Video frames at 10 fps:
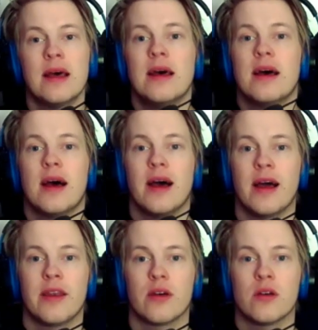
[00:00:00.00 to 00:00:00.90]

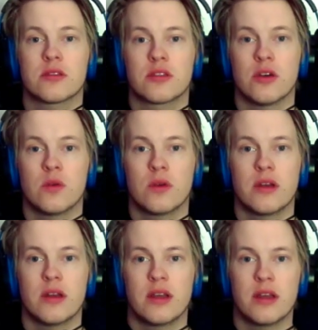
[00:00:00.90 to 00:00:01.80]
And also
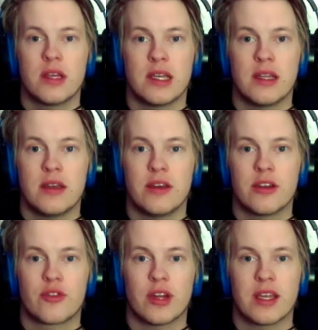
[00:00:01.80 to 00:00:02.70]
in
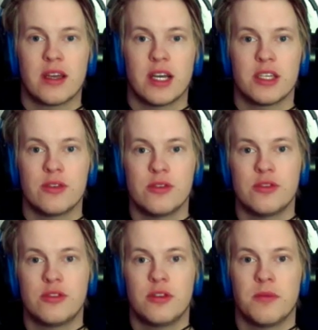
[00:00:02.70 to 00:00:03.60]
DiRT Rally I
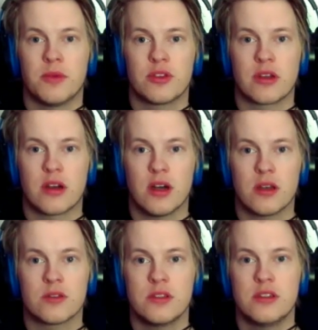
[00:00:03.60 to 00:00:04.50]
used Monte Carlo
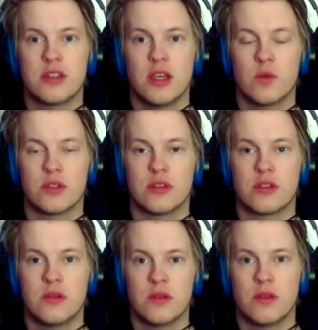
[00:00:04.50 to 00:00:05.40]
since there
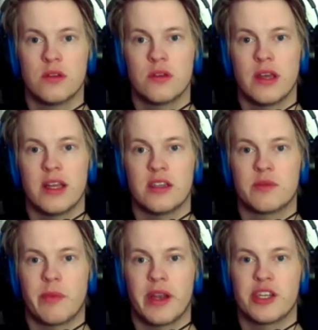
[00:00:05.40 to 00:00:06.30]
wasn't any
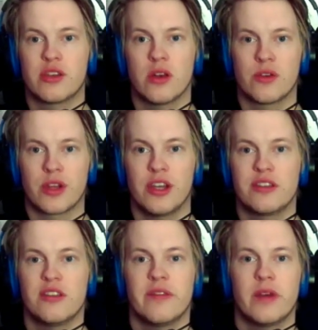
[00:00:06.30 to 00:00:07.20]
Spanish
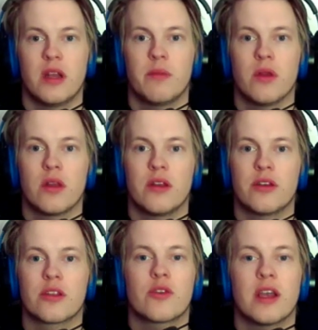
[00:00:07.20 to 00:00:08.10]
location available in
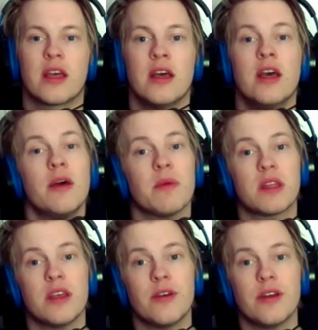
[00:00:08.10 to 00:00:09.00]
DiRT Rally, but
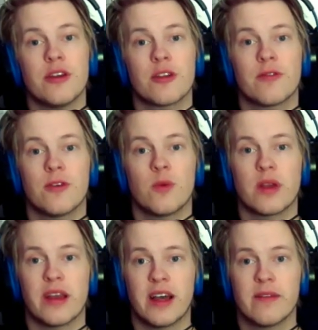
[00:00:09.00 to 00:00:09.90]
here in DiRT 4 we
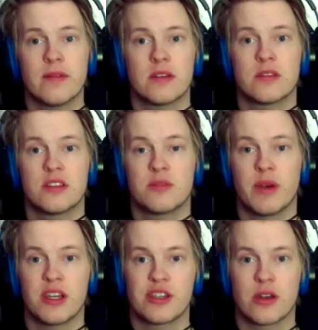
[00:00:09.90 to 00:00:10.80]
have the
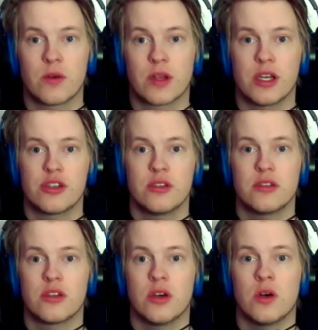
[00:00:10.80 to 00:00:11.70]
Spanish location,
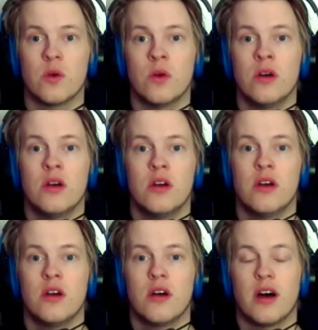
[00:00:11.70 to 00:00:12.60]
so
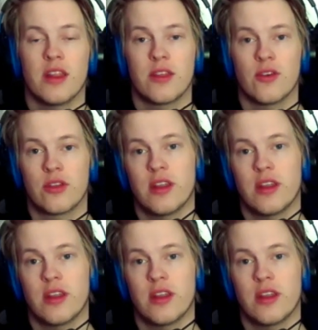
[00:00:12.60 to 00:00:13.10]
I thought that